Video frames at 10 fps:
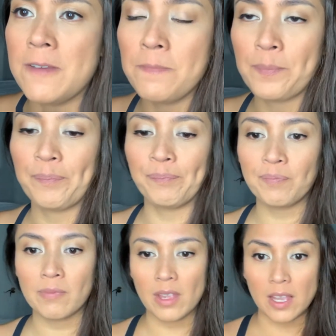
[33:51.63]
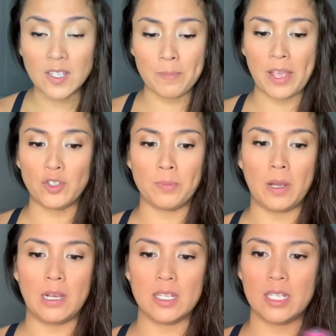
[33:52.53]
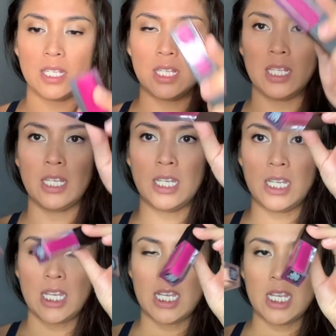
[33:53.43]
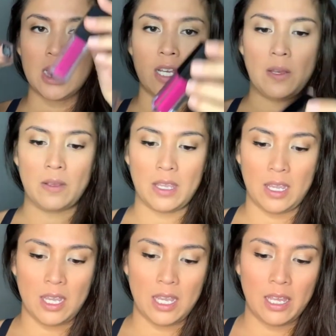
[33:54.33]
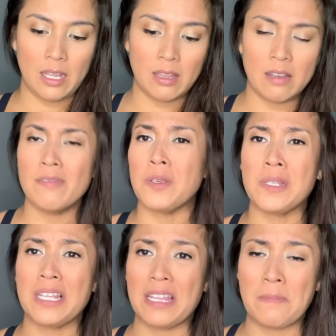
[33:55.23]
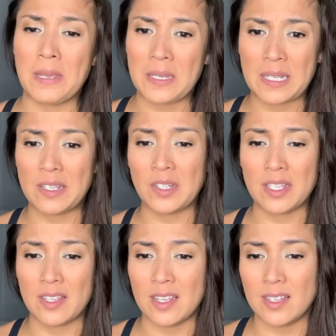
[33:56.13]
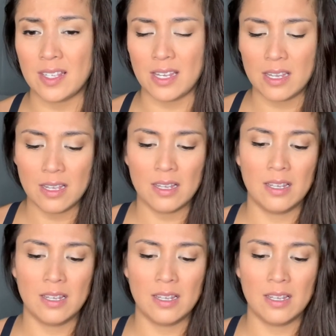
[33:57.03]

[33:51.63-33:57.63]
me. Smashbox. Okay. I love using them because it's just easy.